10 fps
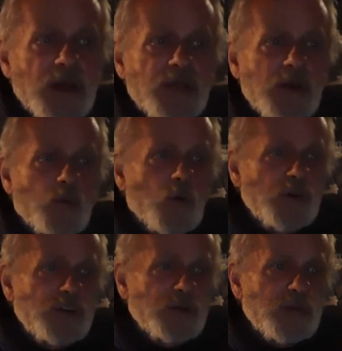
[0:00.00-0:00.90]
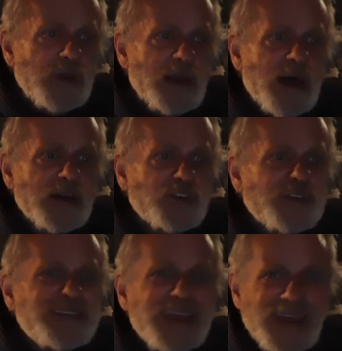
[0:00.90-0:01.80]
they warned him not to
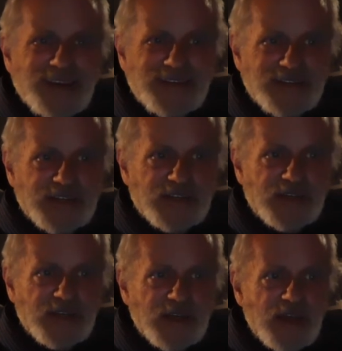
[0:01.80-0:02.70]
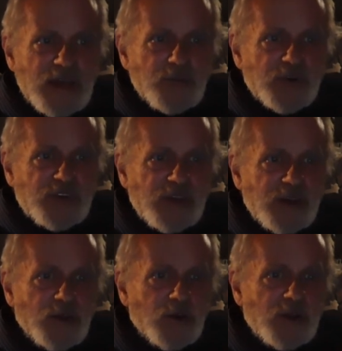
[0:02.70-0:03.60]
taste it.
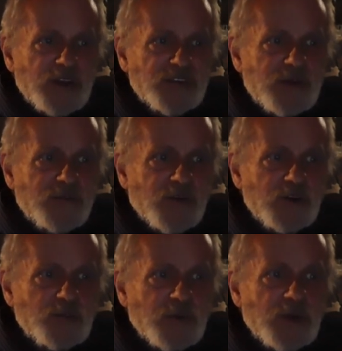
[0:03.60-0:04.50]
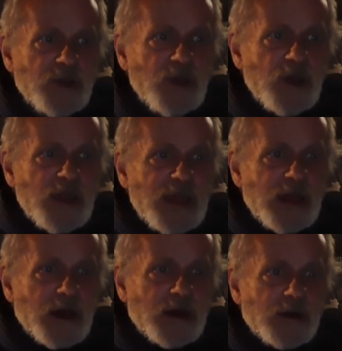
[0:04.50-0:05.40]
Particularly some Frenchmen
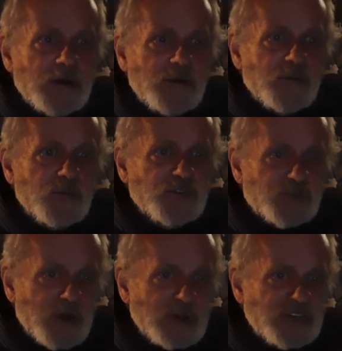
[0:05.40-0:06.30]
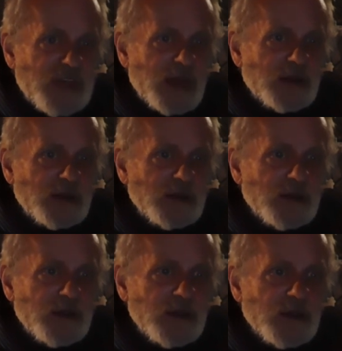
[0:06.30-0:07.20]
uh, stressed that
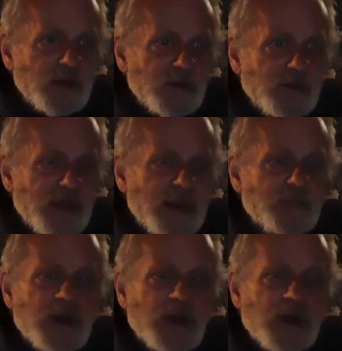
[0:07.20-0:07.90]
that it